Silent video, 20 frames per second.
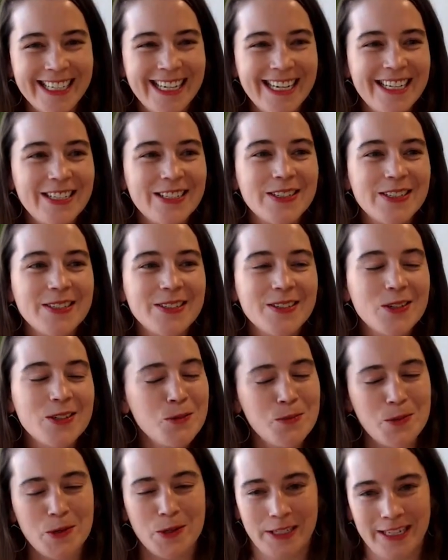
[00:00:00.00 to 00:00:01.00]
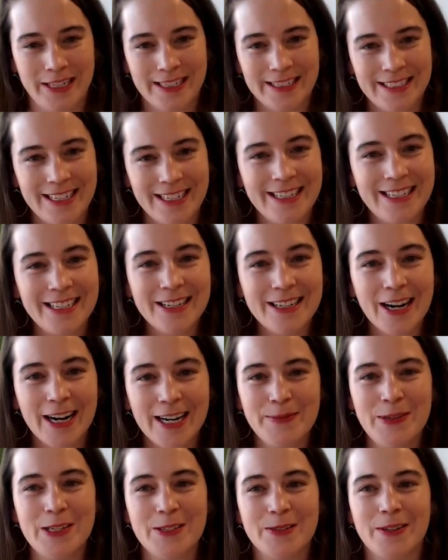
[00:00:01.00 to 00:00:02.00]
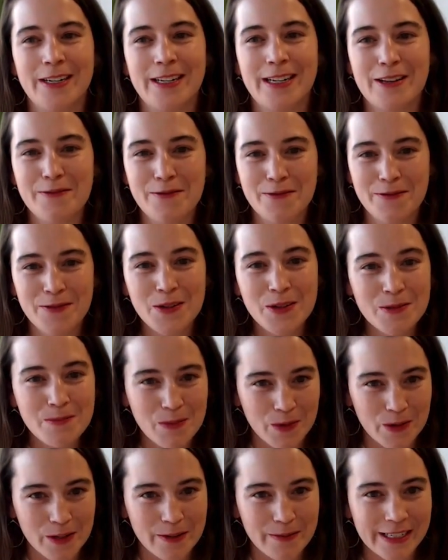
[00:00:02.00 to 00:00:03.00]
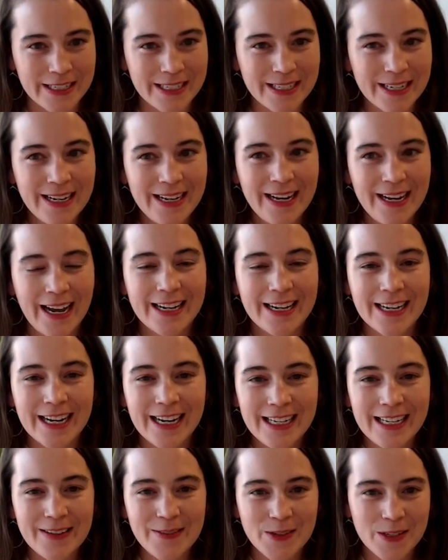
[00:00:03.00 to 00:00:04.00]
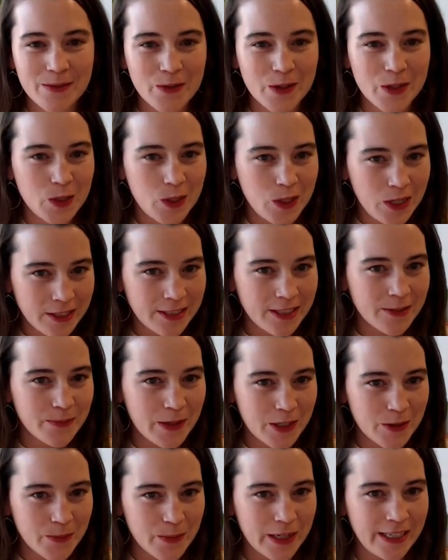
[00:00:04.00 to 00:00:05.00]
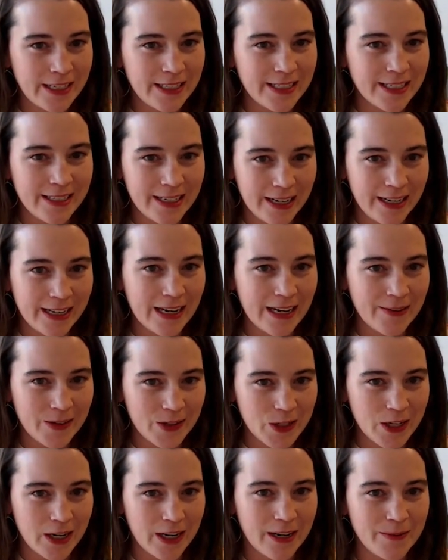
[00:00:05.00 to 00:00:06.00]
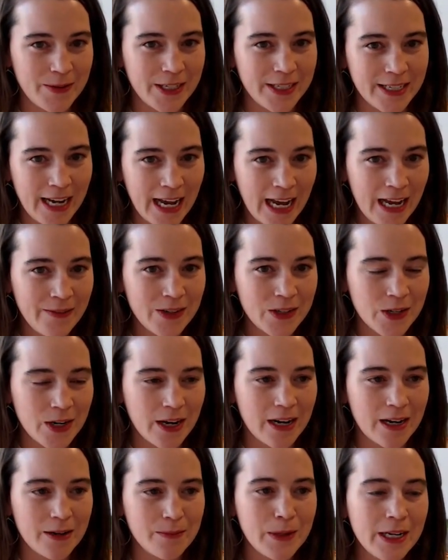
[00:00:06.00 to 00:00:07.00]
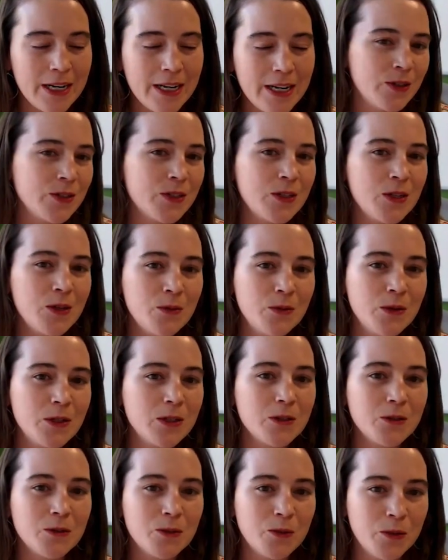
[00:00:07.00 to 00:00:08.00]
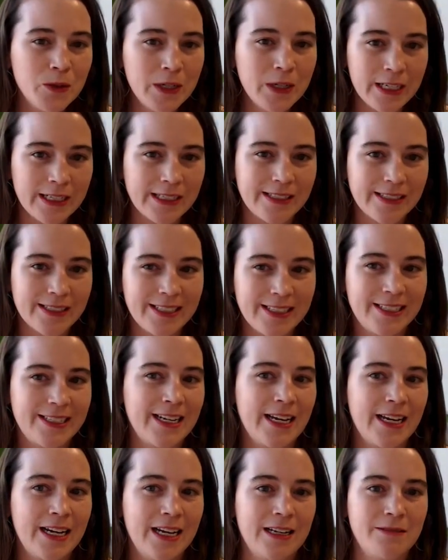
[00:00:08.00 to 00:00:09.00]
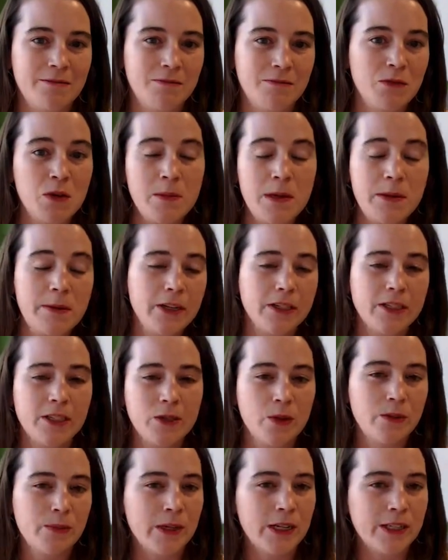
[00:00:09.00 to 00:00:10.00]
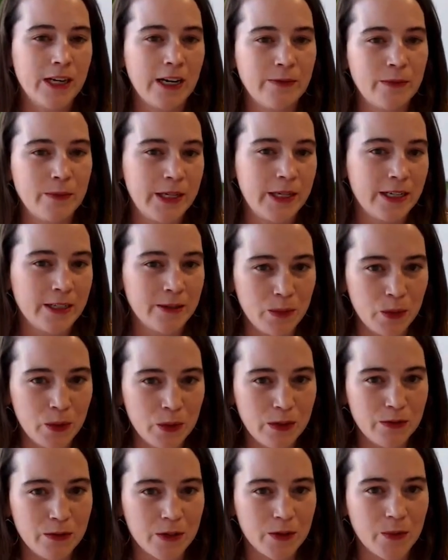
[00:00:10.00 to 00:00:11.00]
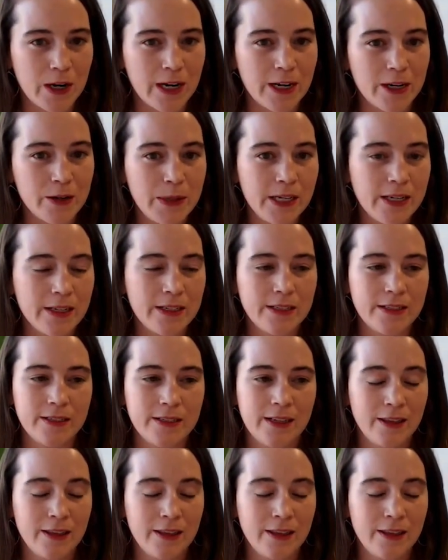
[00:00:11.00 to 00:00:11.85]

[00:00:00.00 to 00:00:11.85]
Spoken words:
is 2% and the economy is running at full employment, and I give someone just as much money to not have a job than to have a job, there's no real risk to saying, well, maybe I'll just quit my job and be unemployed for a while, because